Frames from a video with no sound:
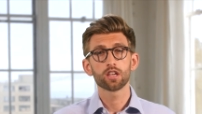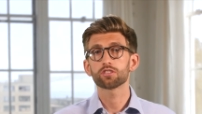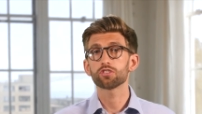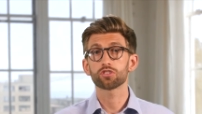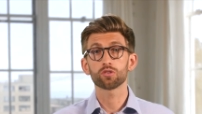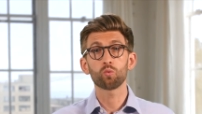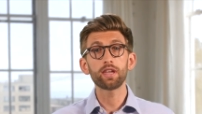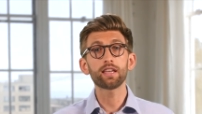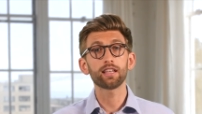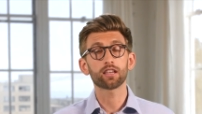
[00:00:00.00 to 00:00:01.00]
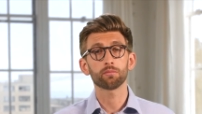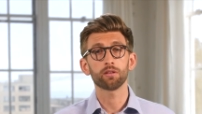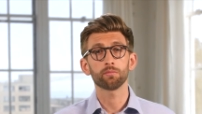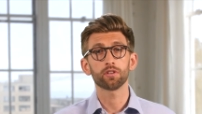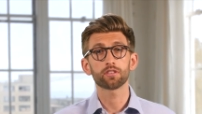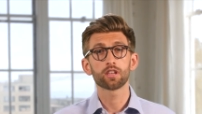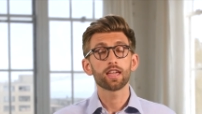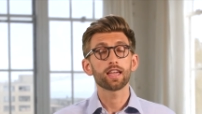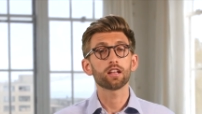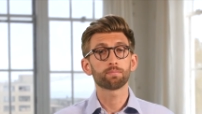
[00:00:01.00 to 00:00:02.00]
such as a weekly commitment
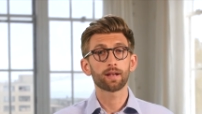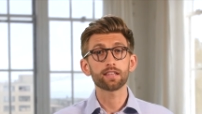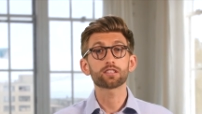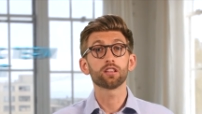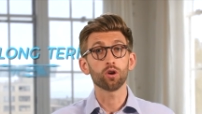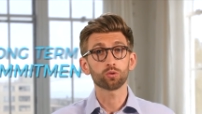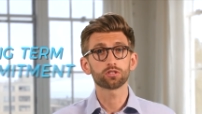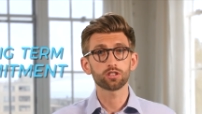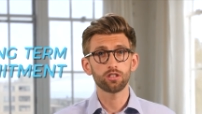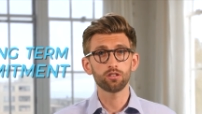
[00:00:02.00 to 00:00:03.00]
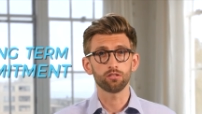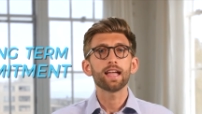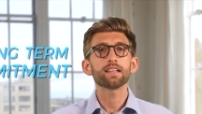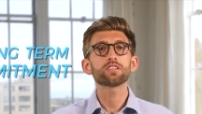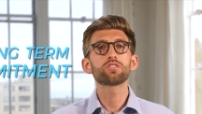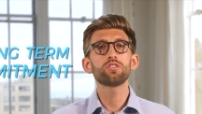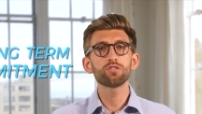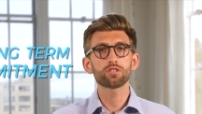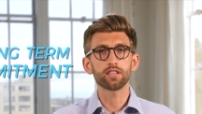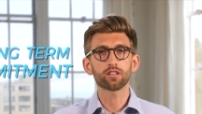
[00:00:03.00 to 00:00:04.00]
in a place local to you. It is
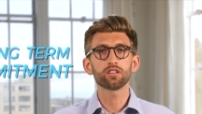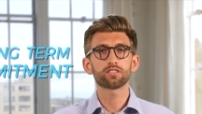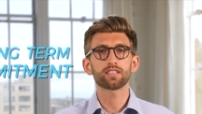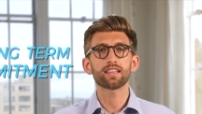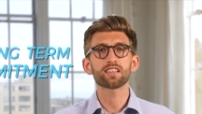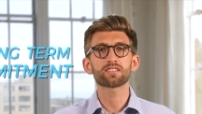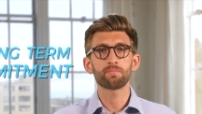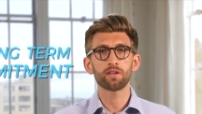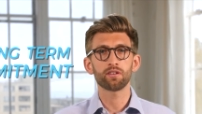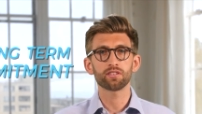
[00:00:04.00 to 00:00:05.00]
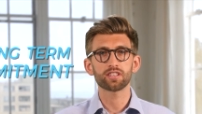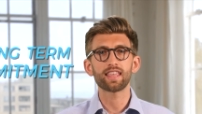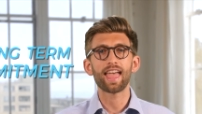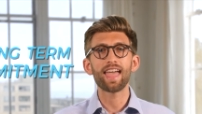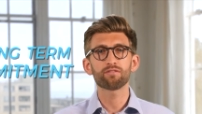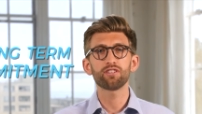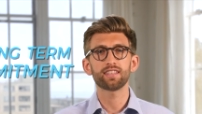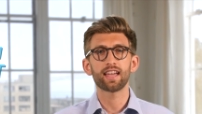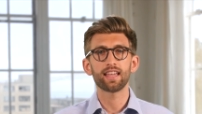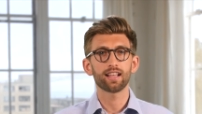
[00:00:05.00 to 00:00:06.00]
usually good to get experience in the
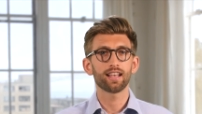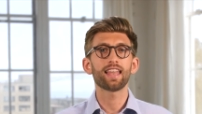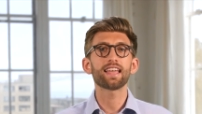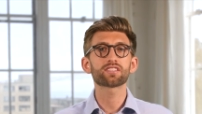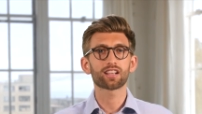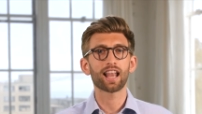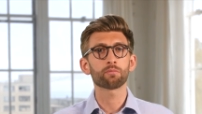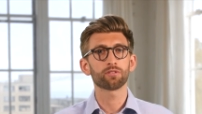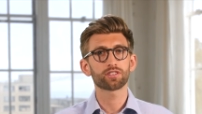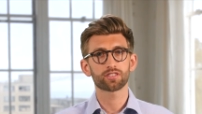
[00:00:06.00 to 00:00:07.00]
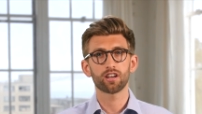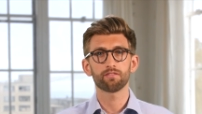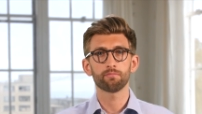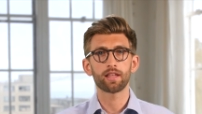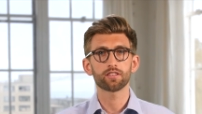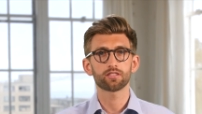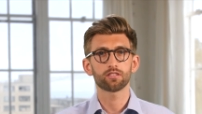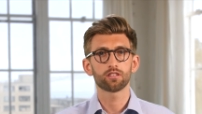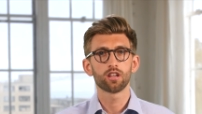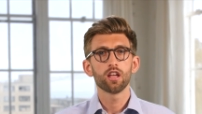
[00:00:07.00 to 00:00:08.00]
everyday, less glamorous side of medicine,
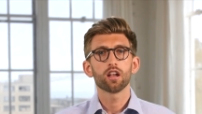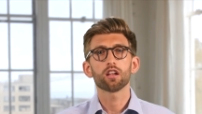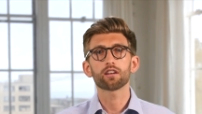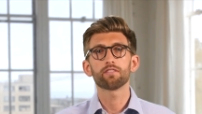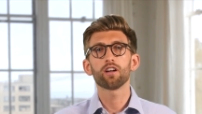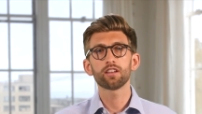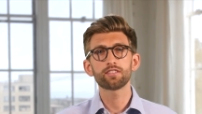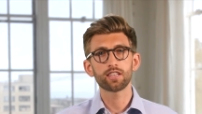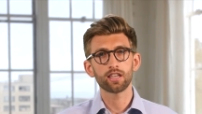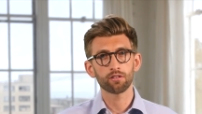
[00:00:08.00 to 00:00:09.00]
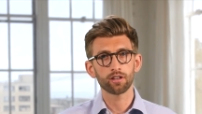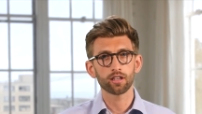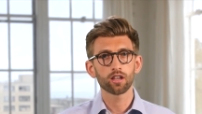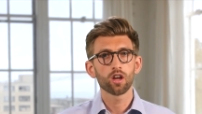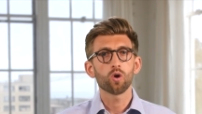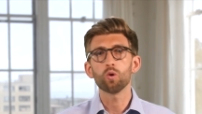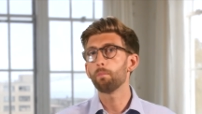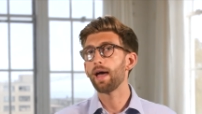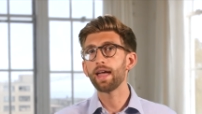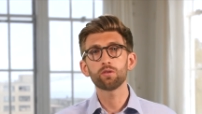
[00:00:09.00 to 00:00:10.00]
like volunteering or
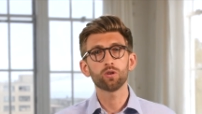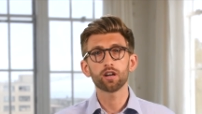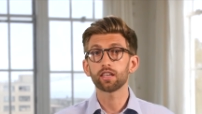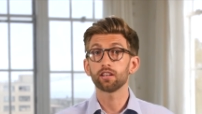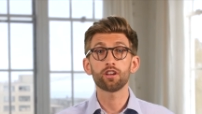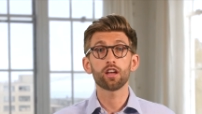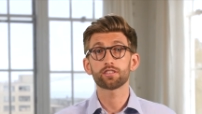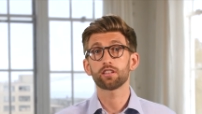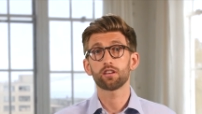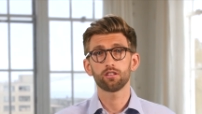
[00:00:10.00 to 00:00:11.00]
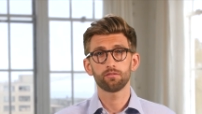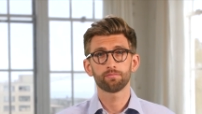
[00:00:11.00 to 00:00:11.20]
paid work in a nursing home.